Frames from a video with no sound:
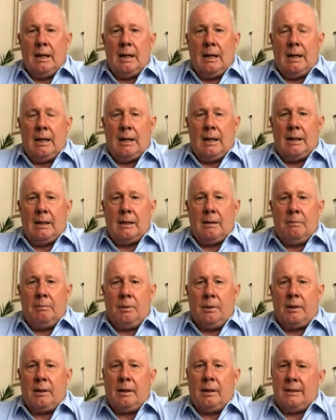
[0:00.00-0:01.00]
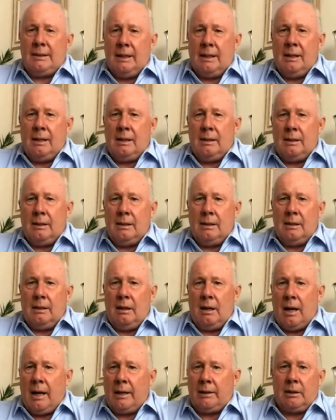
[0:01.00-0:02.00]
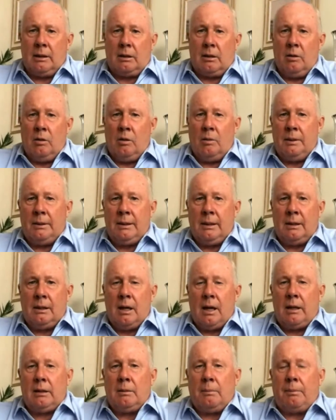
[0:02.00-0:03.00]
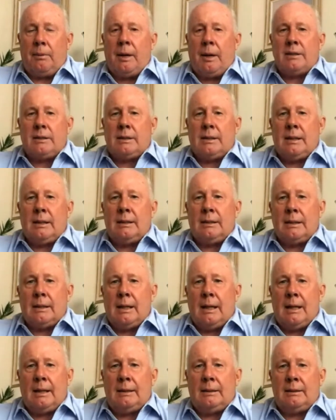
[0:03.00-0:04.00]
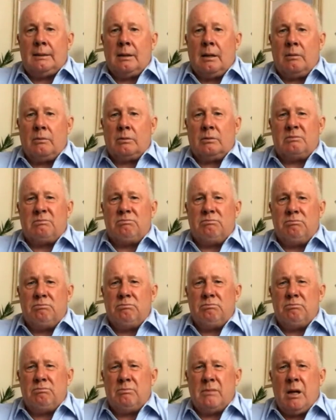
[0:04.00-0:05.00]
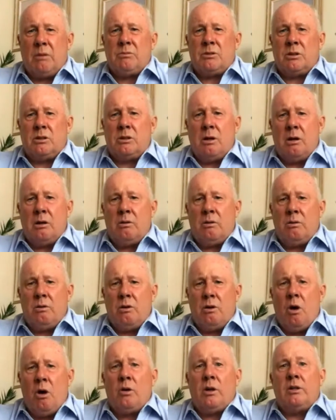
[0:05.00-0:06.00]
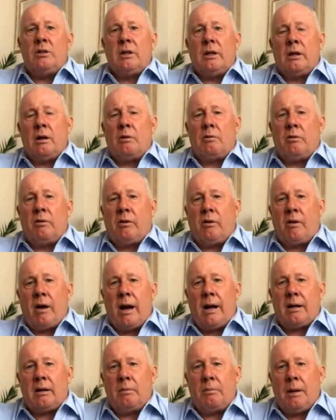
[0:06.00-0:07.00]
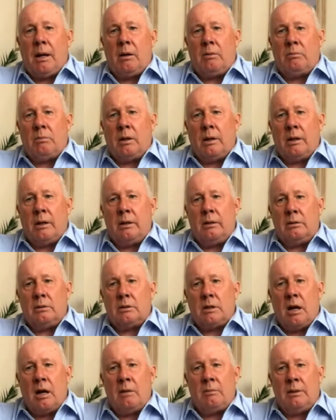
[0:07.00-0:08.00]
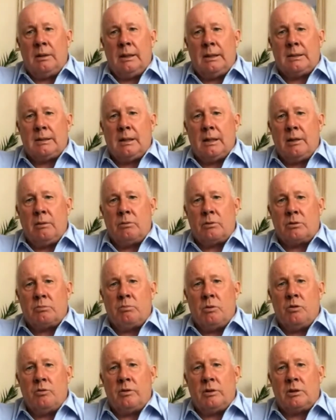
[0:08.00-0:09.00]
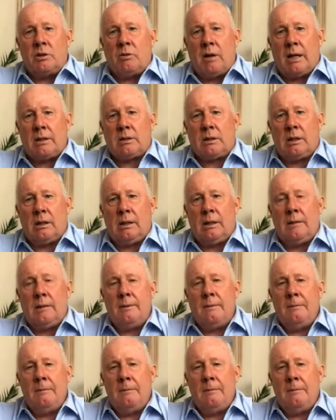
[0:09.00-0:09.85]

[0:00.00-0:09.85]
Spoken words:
I didn't like the club. I didn't like the president. And that was Only thing I regret about my time in Italy was moving to Ascoli.